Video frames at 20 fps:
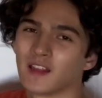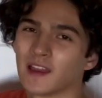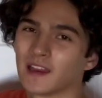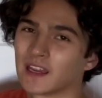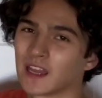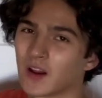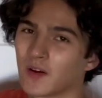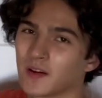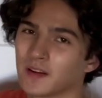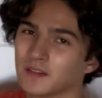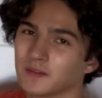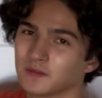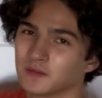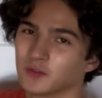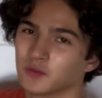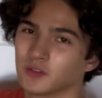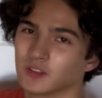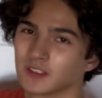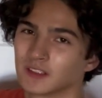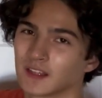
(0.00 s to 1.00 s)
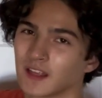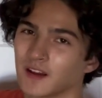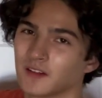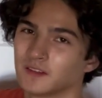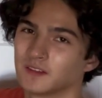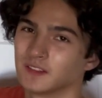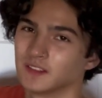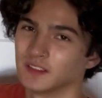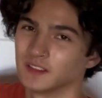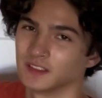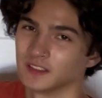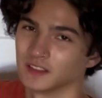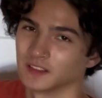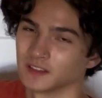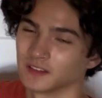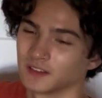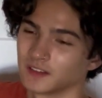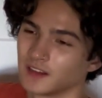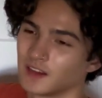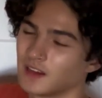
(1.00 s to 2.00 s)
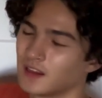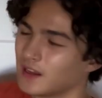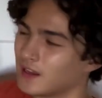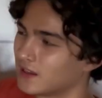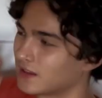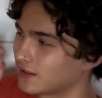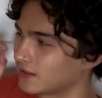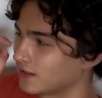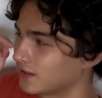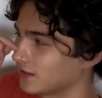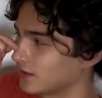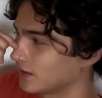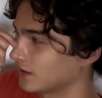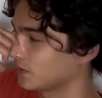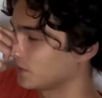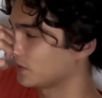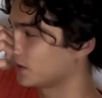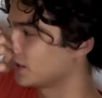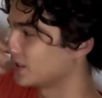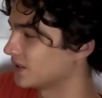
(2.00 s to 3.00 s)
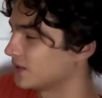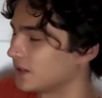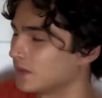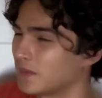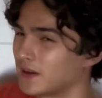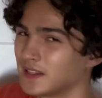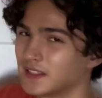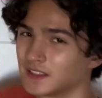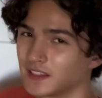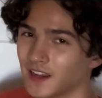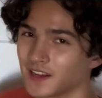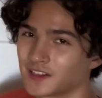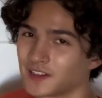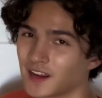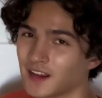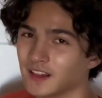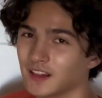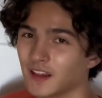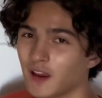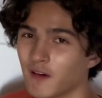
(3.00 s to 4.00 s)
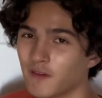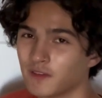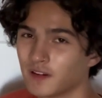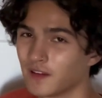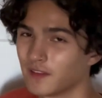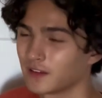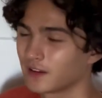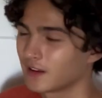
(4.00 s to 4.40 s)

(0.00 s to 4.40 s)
like how I drew the clouds in here, because in my sketch I loved how the